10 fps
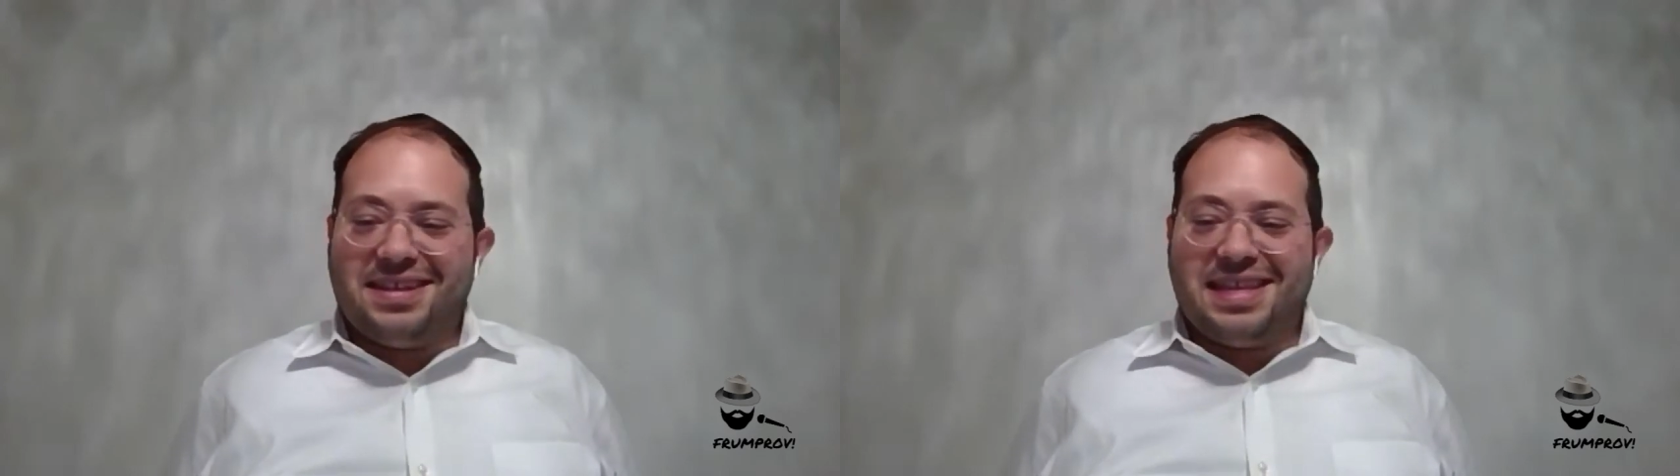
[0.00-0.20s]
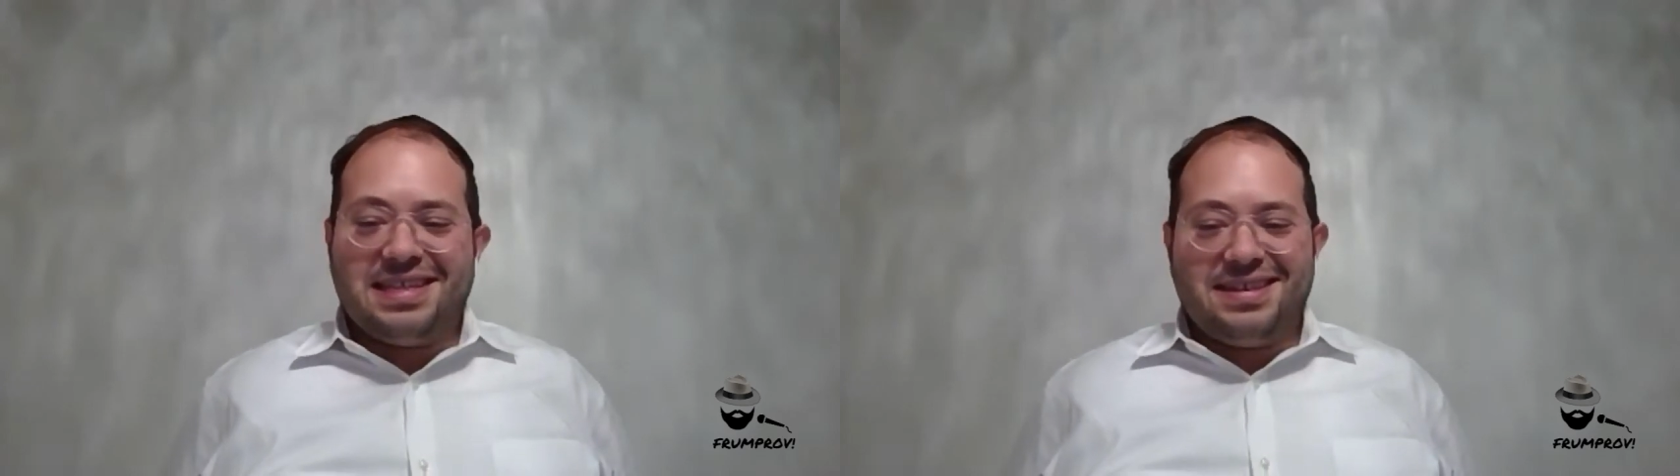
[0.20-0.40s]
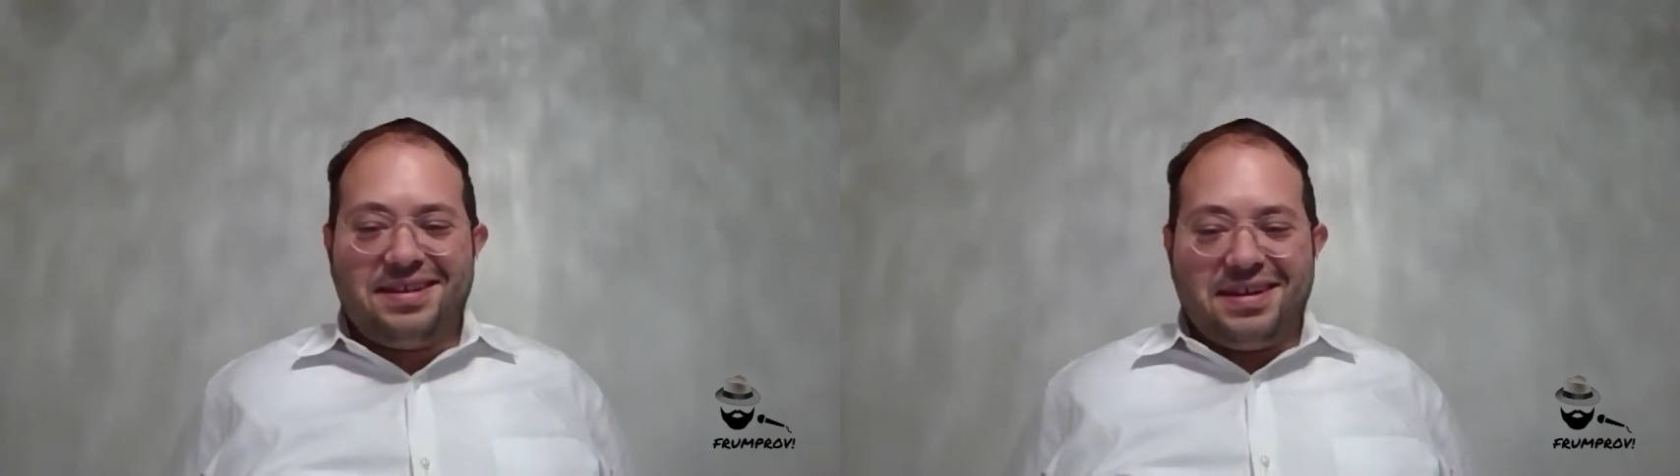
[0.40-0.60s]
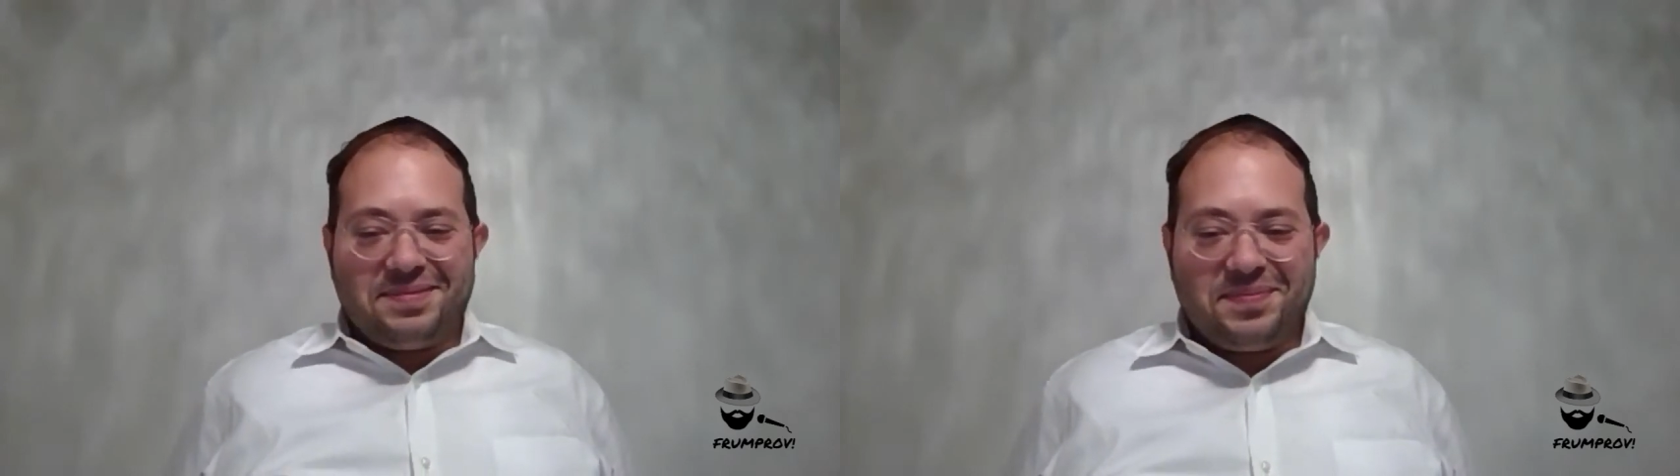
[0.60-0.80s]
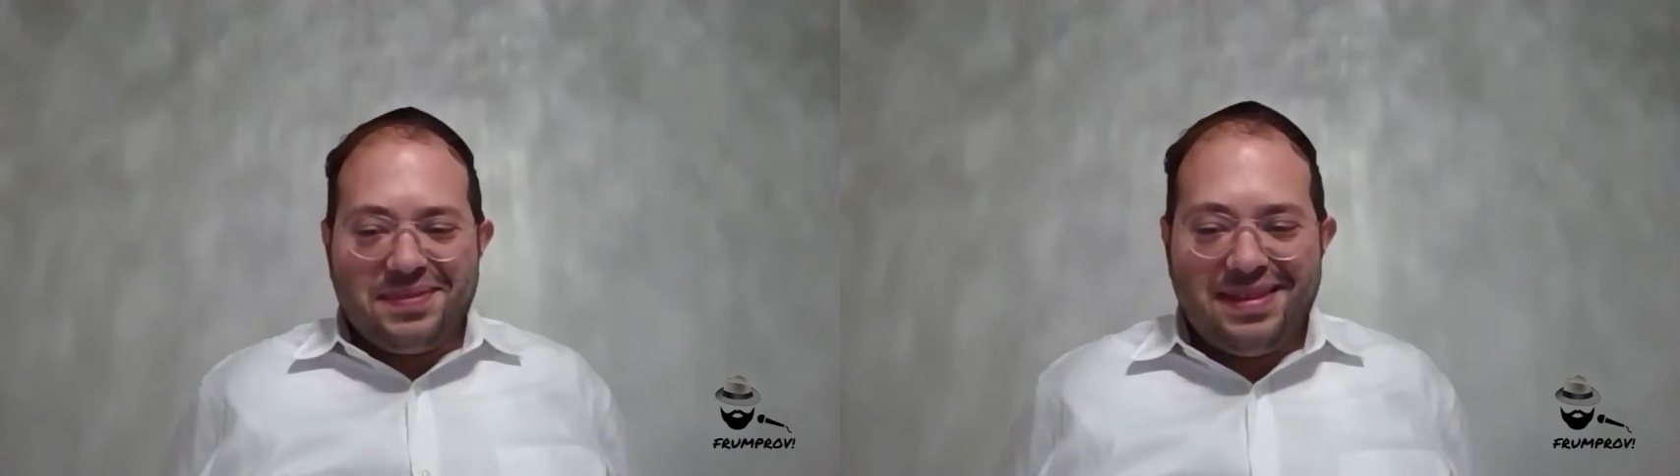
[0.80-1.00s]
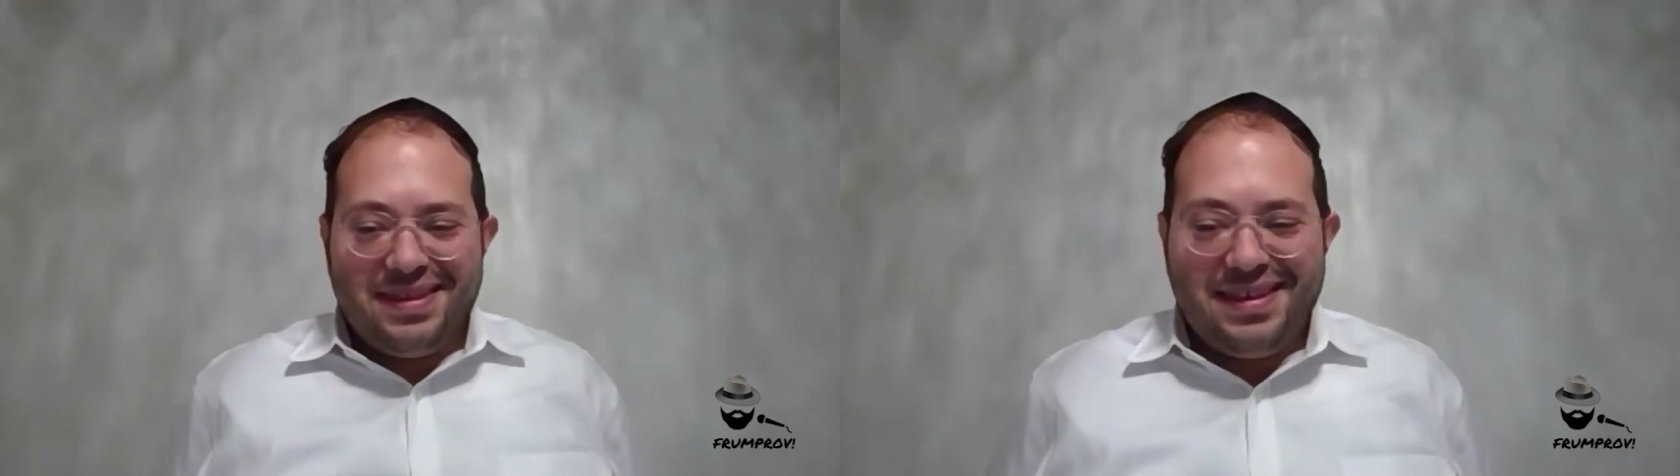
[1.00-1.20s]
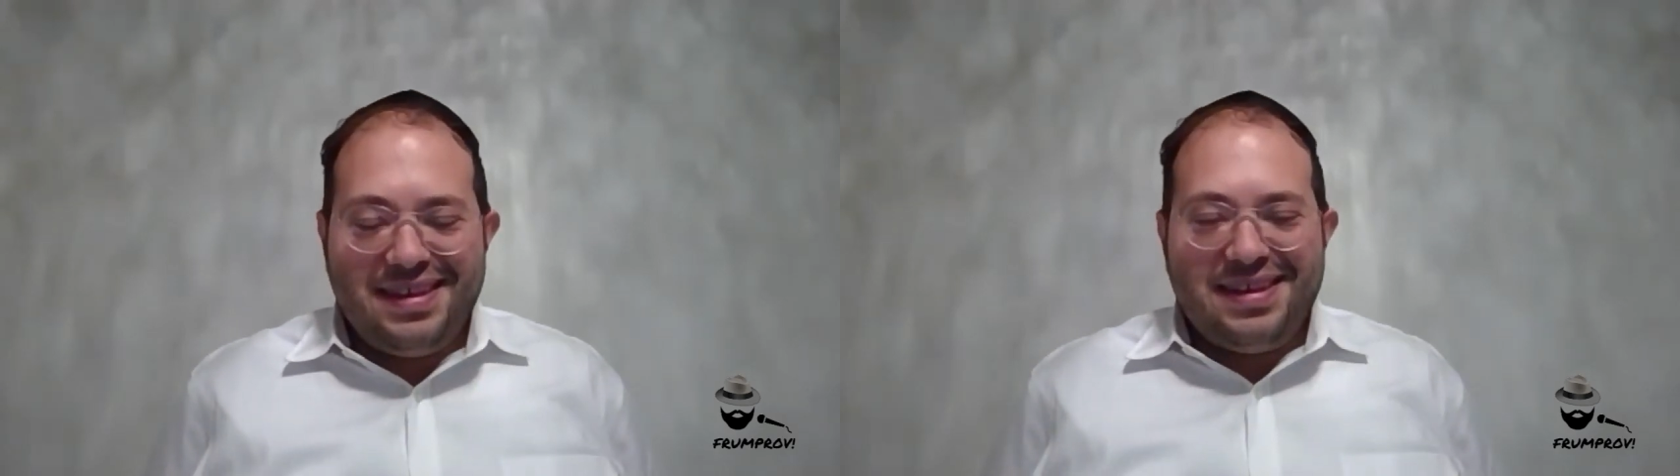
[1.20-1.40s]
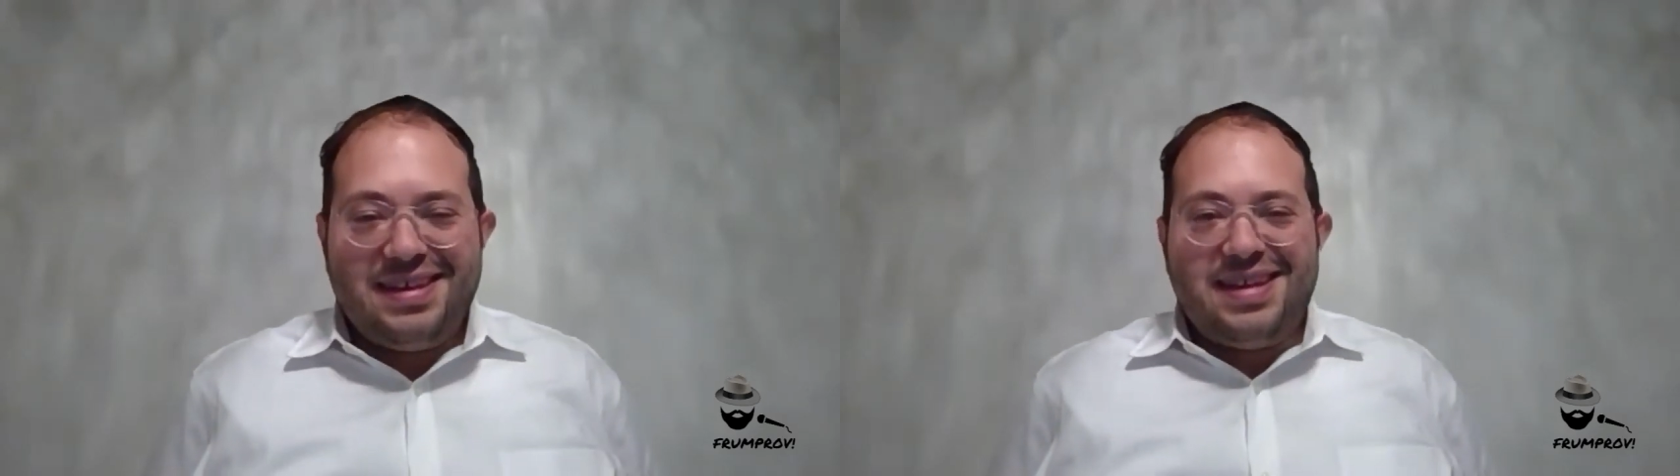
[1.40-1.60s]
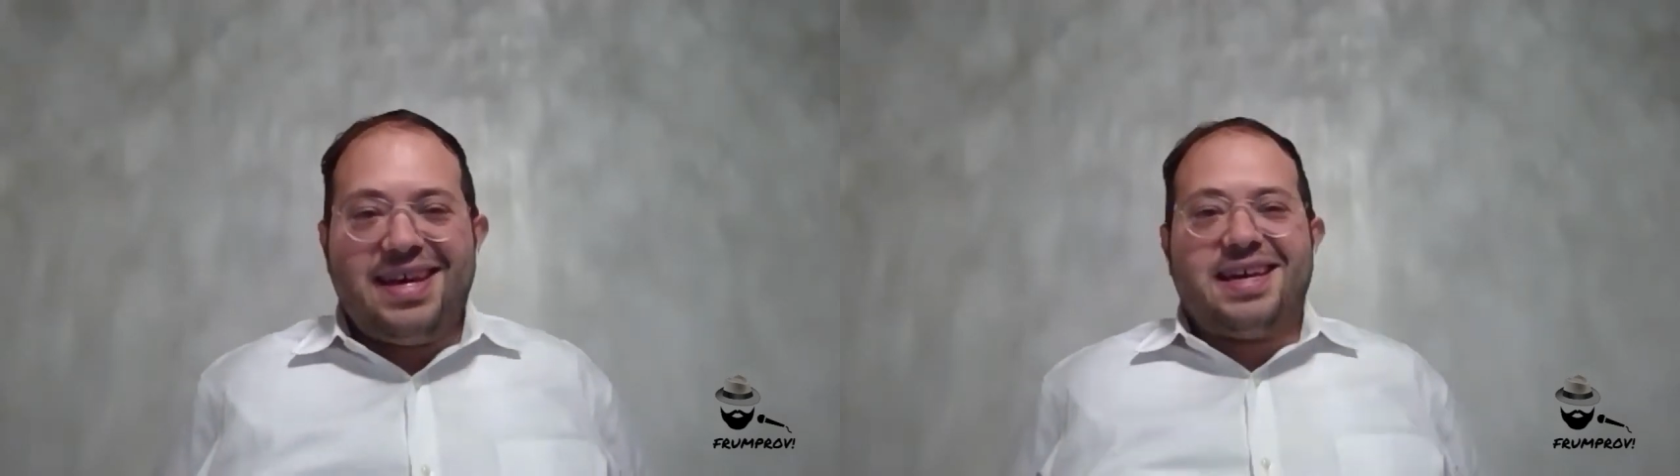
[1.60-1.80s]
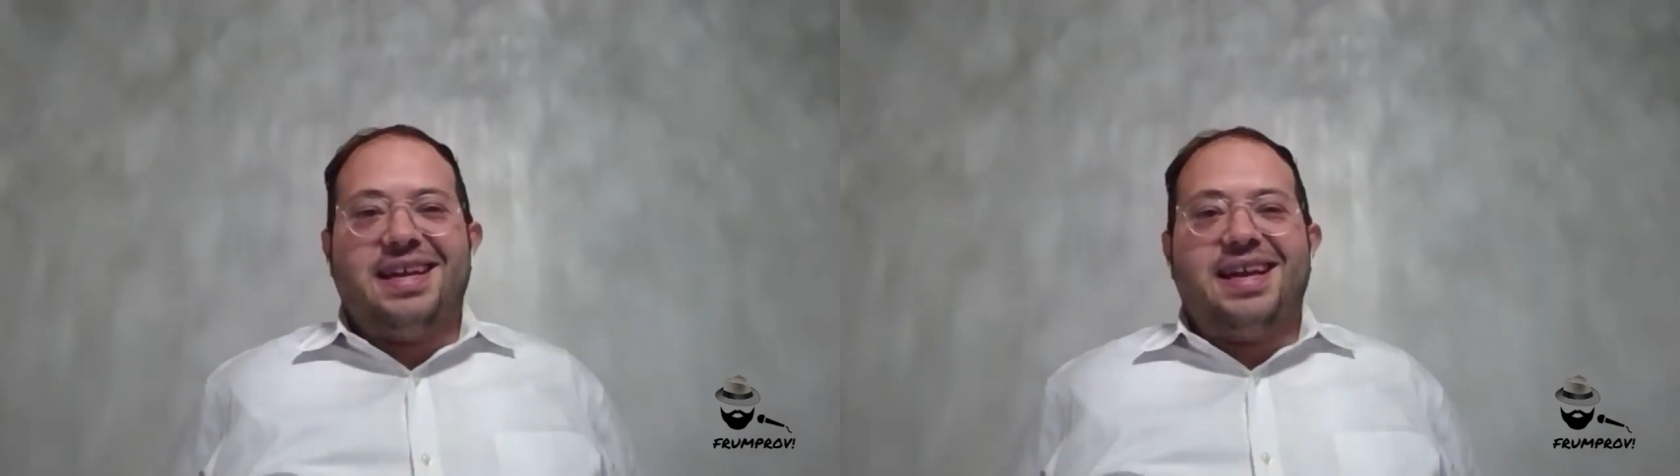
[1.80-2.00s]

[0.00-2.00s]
That's all. I